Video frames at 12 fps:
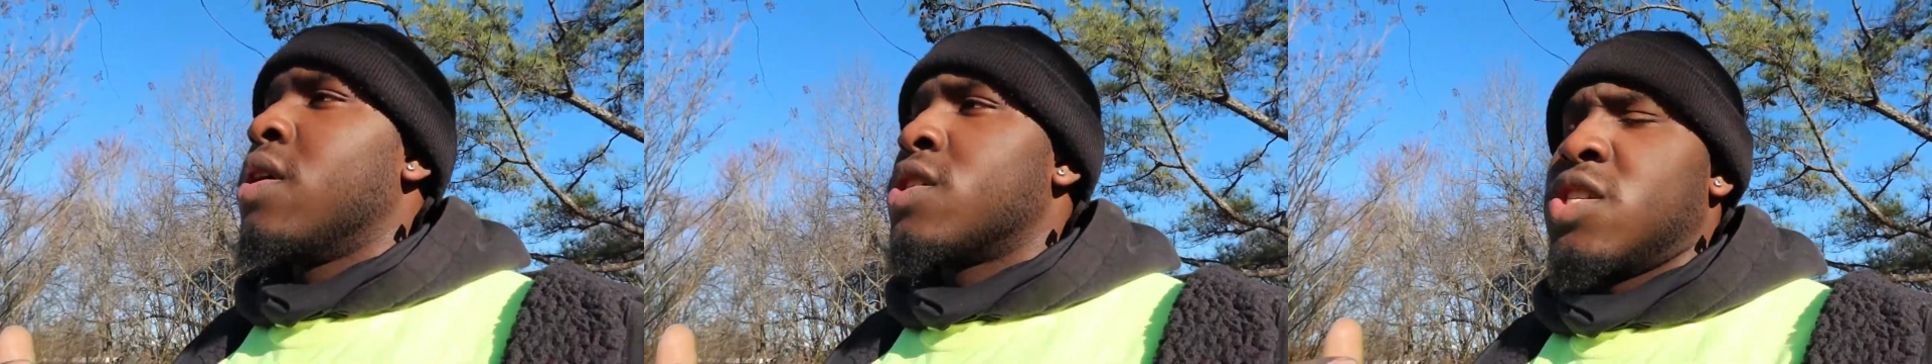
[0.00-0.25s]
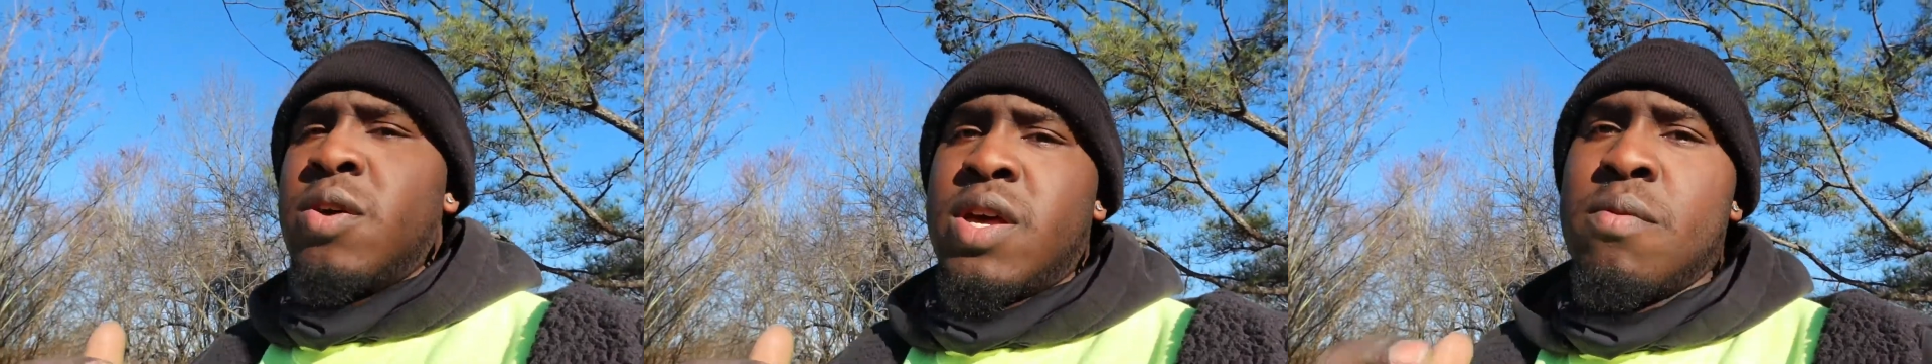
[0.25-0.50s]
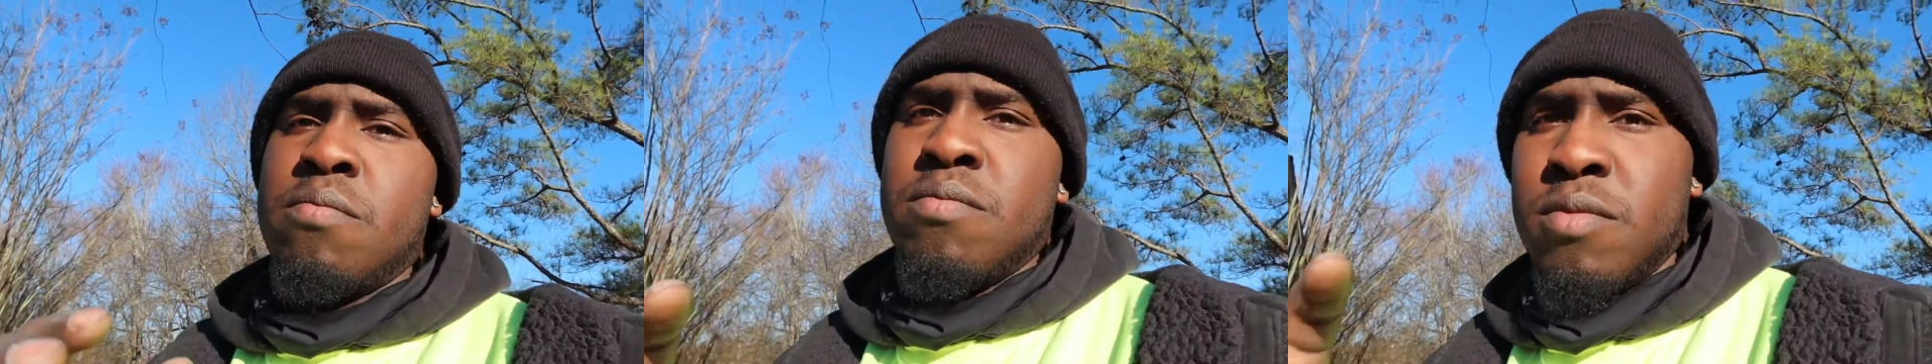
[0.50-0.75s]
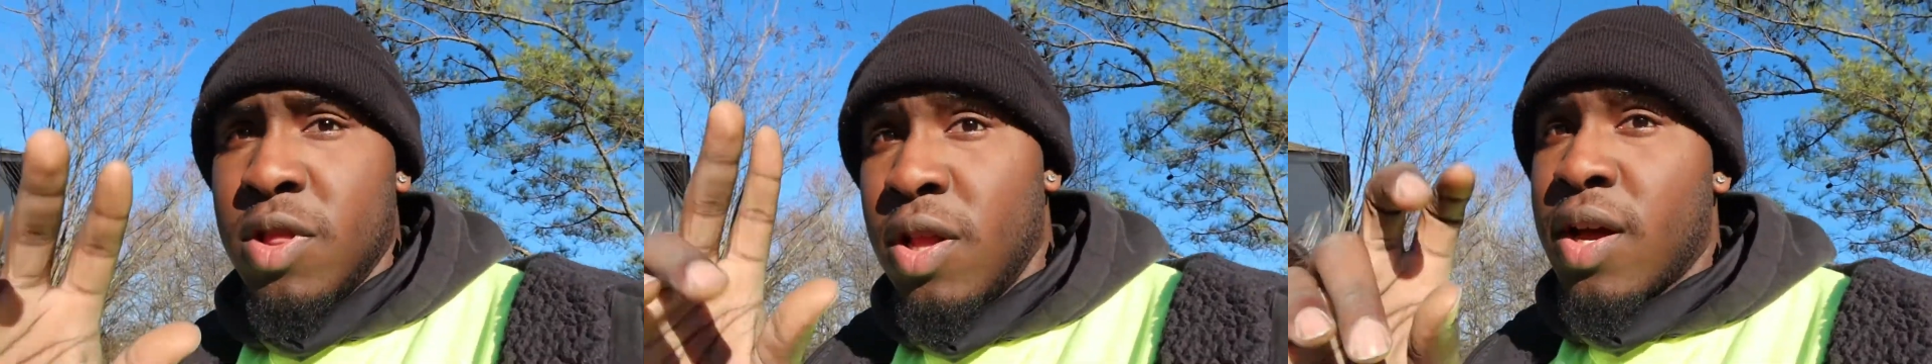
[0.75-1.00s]
so it
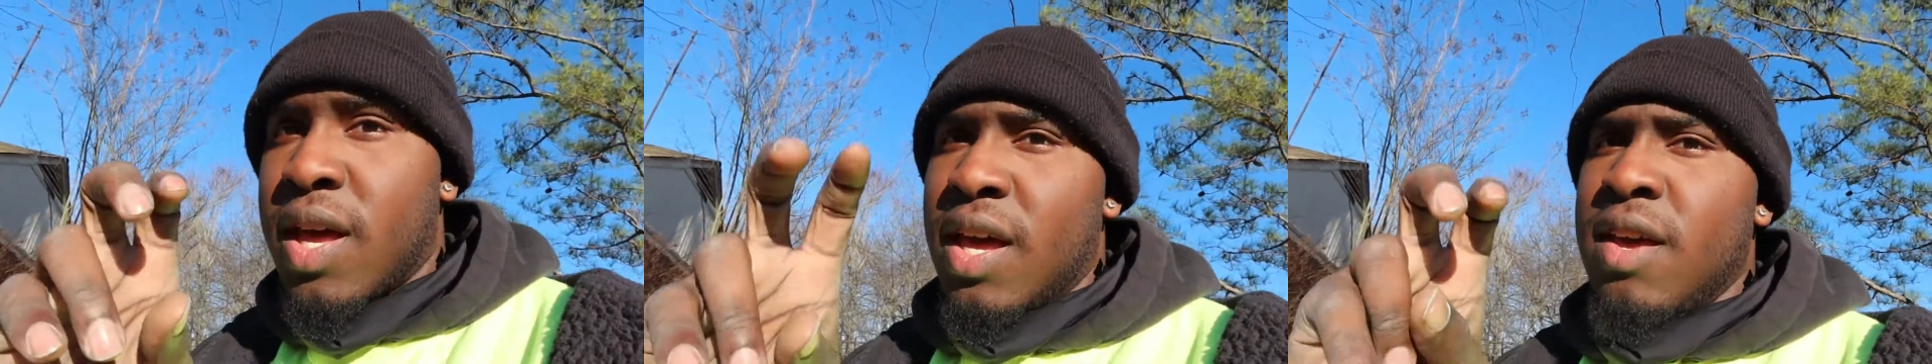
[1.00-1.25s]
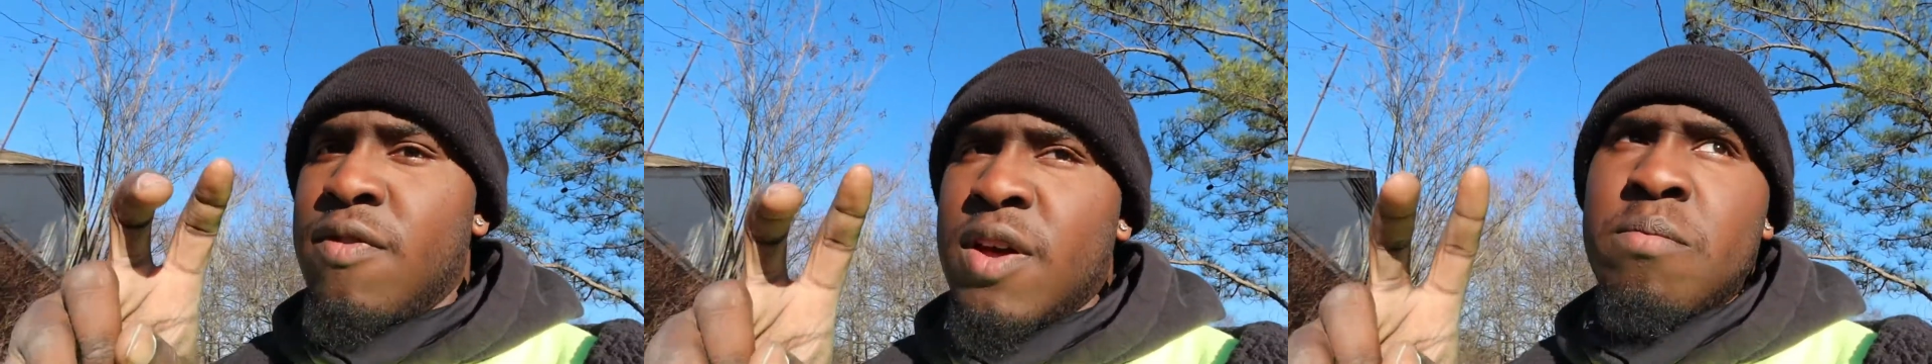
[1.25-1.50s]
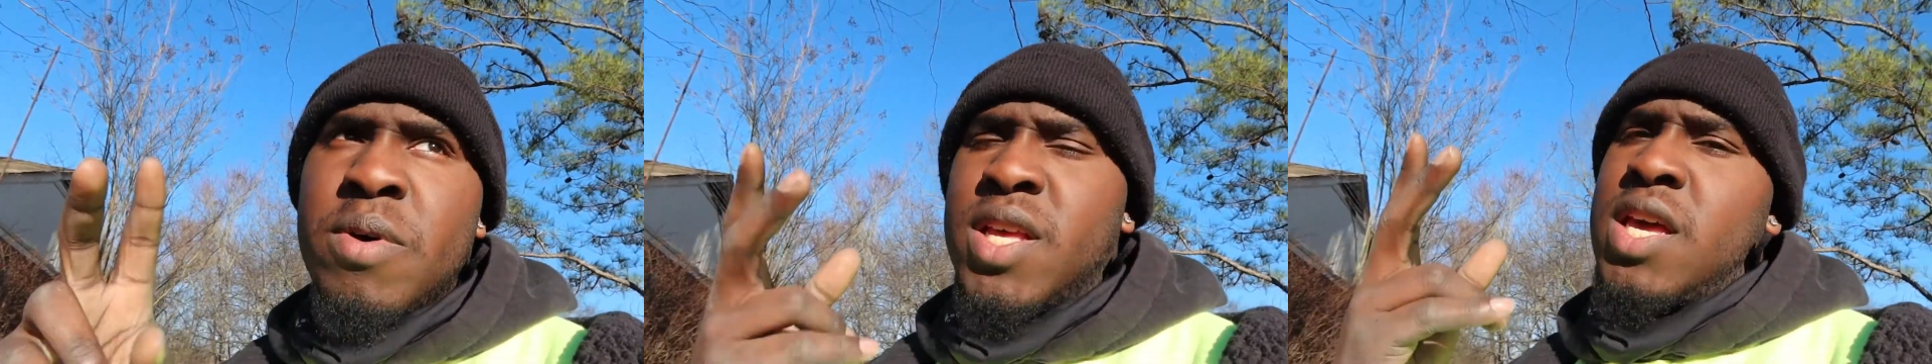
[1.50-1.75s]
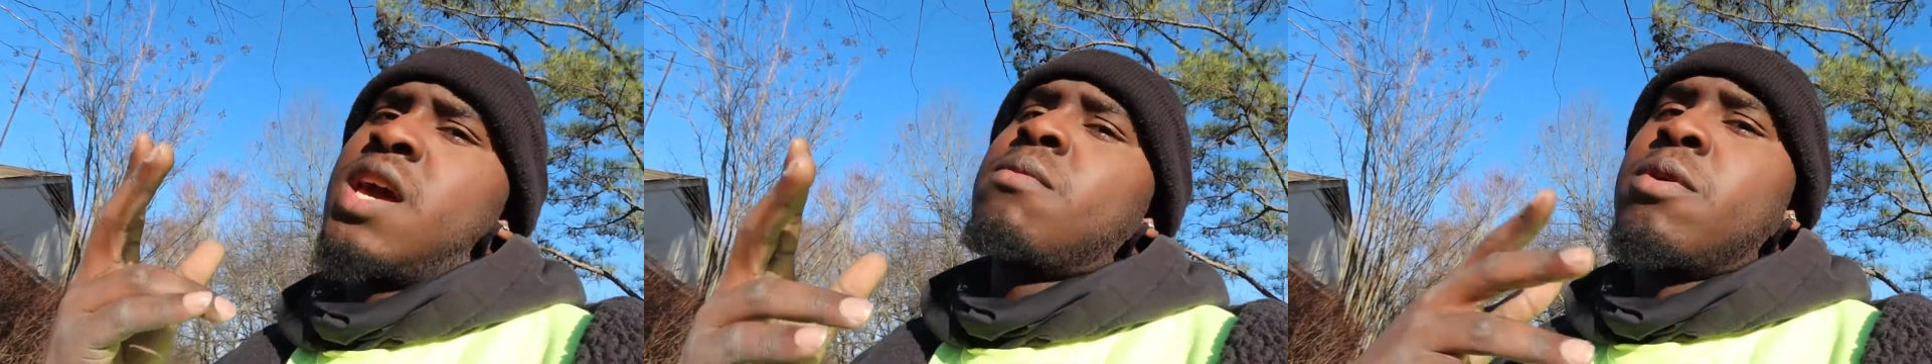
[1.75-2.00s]
can look even, but the
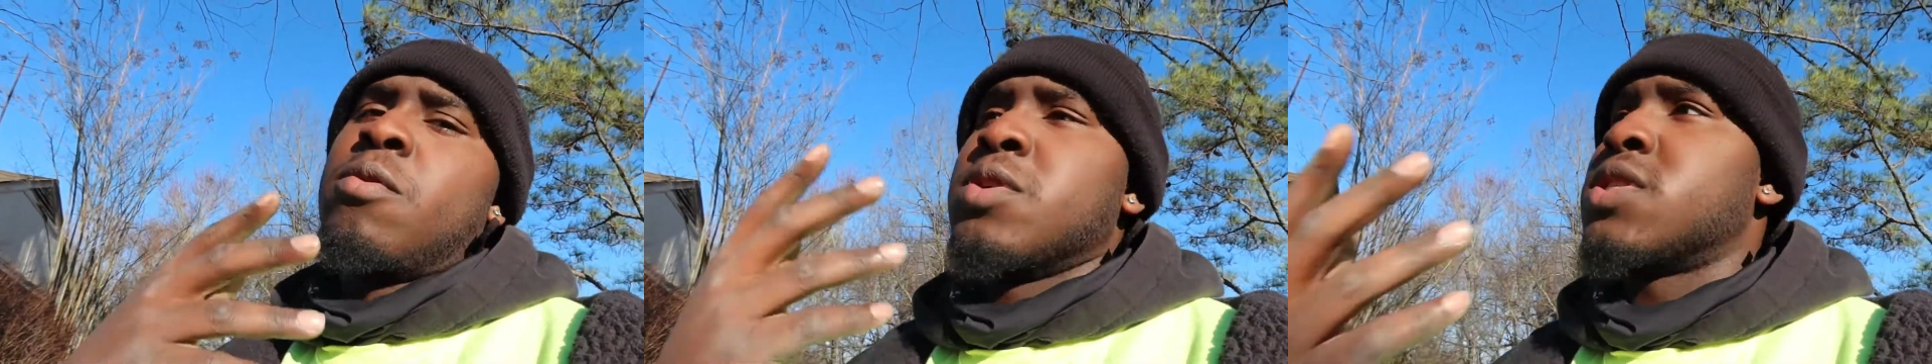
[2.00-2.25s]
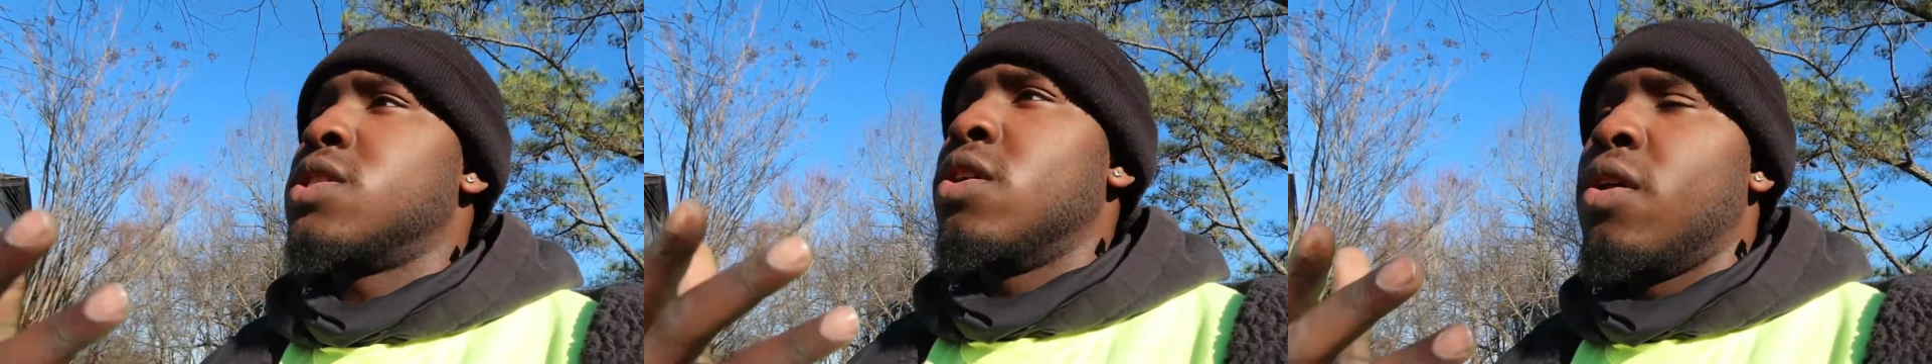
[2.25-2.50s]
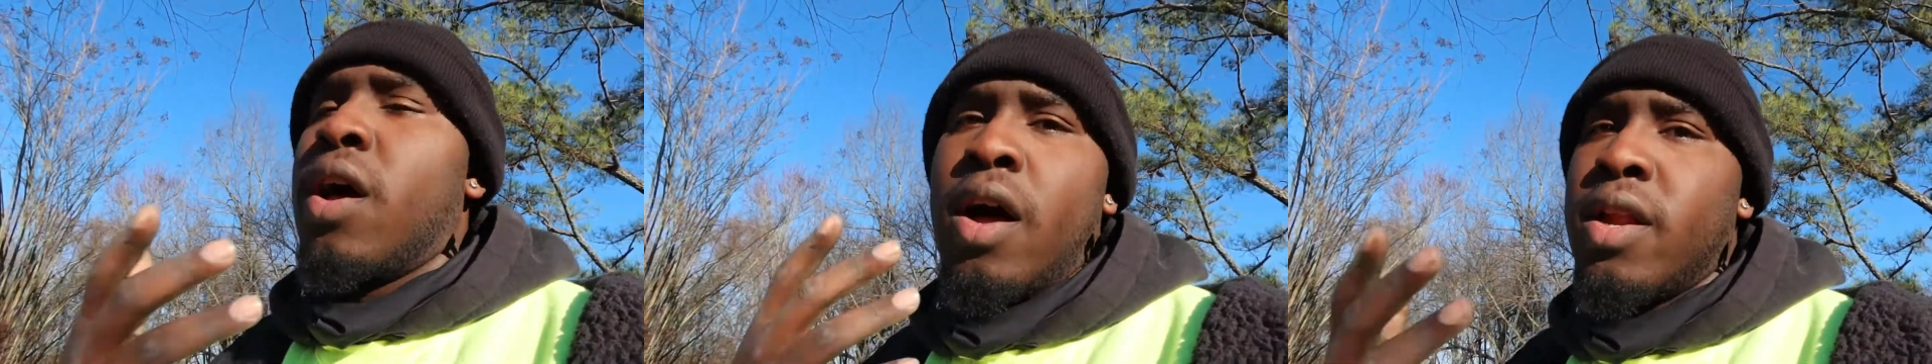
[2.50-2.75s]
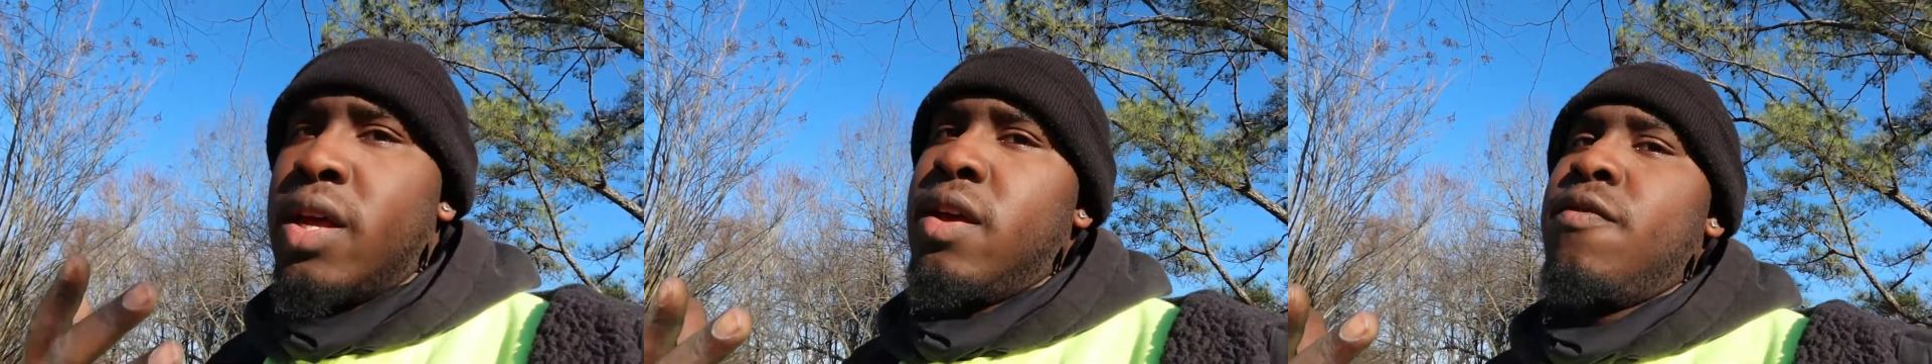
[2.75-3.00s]
camber was still
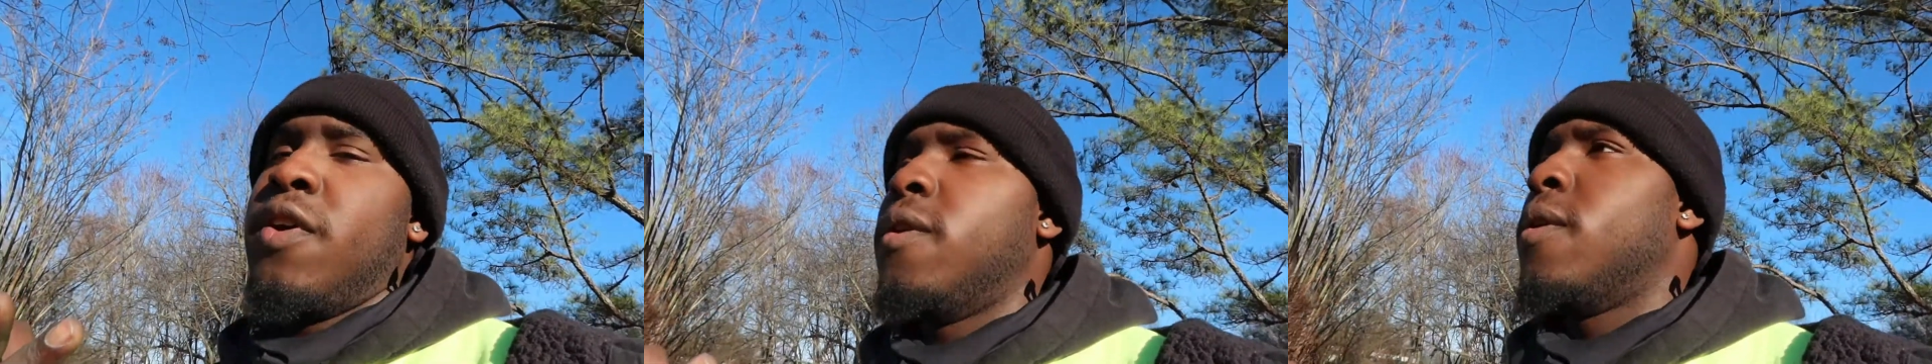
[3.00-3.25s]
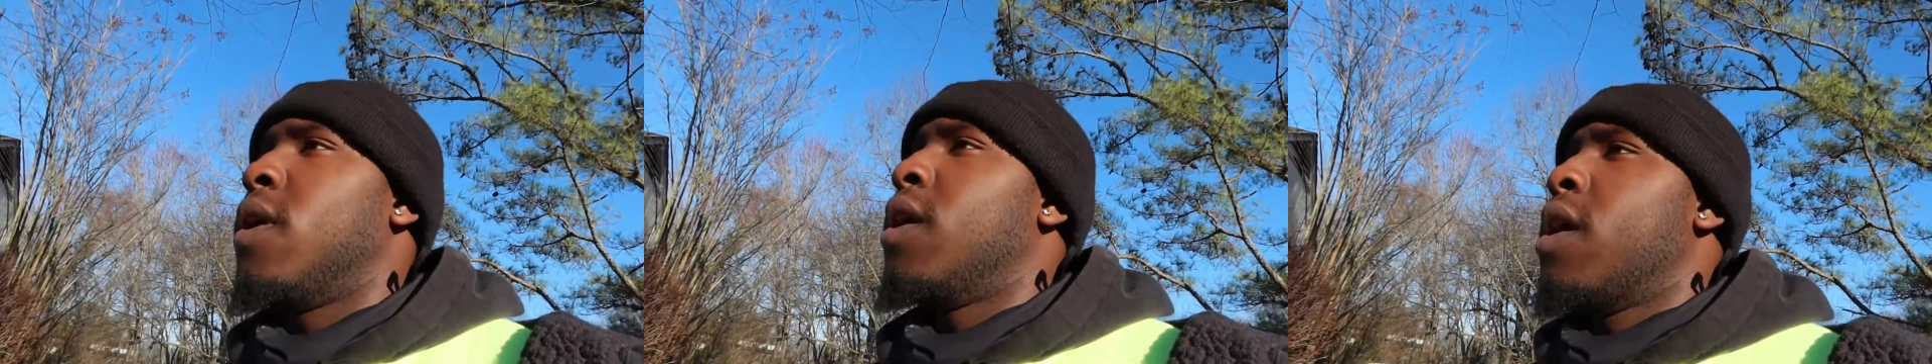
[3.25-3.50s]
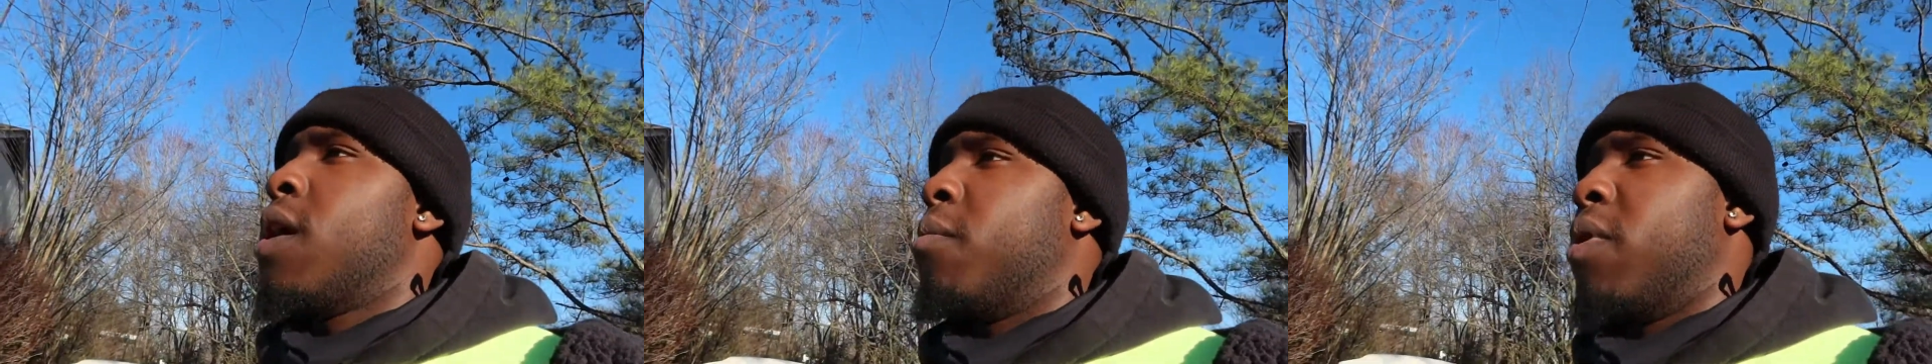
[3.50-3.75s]
uneven,